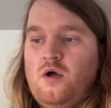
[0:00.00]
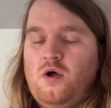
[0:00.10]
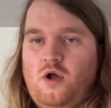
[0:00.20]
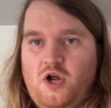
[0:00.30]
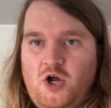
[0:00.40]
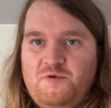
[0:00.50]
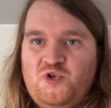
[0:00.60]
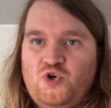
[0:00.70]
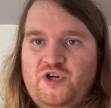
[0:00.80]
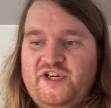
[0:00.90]
I hope you
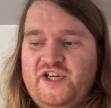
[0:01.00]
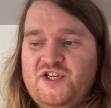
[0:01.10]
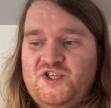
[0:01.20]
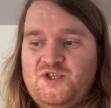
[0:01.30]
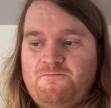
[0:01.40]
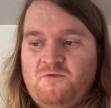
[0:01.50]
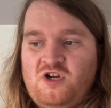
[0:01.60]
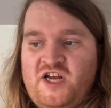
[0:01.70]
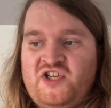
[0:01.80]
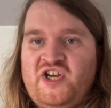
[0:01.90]
joined this
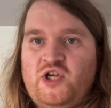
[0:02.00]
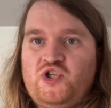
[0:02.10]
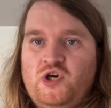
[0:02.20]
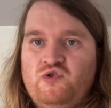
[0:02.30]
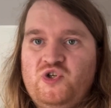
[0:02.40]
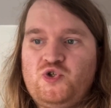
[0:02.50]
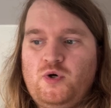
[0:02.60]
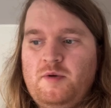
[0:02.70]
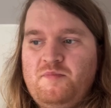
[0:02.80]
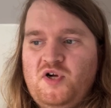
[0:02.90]
classic children's
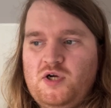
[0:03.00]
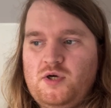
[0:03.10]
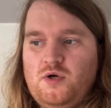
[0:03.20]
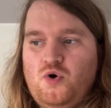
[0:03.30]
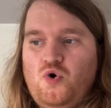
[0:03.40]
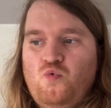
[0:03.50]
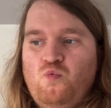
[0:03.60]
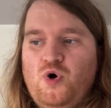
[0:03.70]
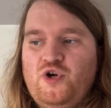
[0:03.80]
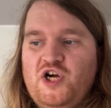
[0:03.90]
storybook,
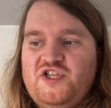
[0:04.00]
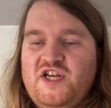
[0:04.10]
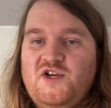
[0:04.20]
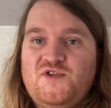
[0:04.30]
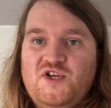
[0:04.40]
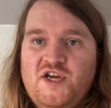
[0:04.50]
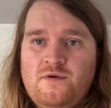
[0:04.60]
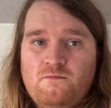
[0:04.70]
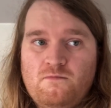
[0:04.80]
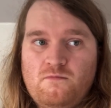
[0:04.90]
One Night in the Sea,
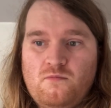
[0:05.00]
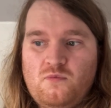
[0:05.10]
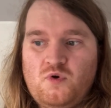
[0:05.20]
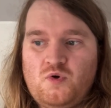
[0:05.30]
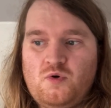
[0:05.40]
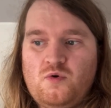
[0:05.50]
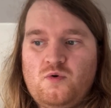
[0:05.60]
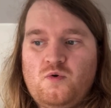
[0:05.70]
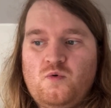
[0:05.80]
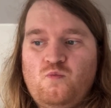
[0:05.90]

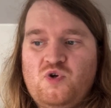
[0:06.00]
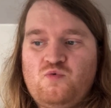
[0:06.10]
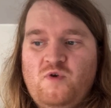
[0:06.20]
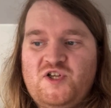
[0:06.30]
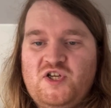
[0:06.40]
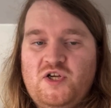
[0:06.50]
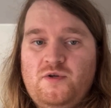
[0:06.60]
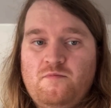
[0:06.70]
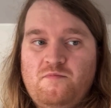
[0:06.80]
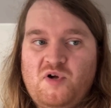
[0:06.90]
was
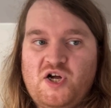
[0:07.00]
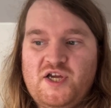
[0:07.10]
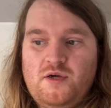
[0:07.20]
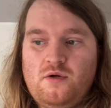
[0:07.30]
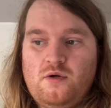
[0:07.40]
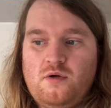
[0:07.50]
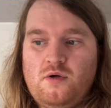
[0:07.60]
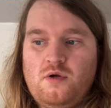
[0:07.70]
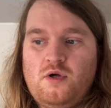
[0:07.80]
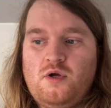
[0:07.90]
written by
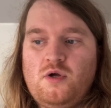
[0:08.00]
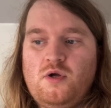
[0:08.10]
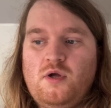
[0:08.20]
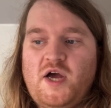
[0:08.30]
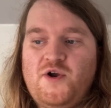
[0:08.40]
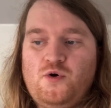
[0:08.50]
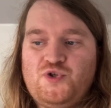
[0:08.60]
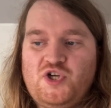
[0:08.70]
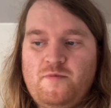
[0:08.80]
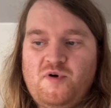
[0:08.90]
and
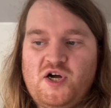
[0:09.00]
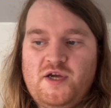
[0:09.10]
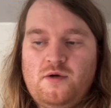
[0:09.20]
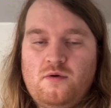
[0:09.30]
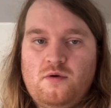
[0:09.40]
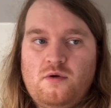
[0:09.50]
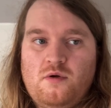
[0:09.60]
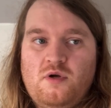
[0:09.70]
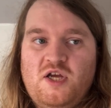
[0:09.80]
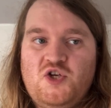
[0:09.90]
also by
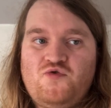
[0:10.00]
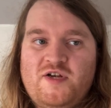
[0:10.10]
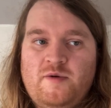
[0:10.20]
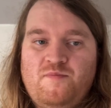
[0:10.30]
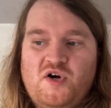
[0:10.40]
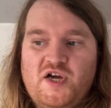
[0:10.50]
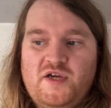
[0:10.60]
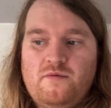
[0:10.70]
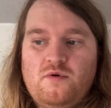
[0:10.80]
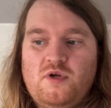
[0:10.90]
illustrated by
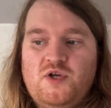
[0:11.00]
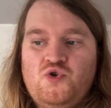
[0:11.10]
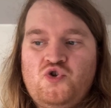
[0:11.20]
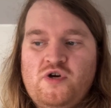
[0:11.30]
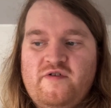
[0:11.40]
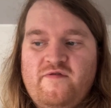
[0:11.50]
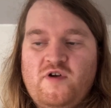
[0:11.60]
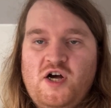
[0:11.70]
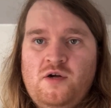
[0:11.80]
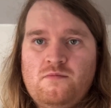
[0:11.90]
Judith
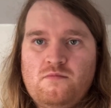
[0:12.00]
Kerr.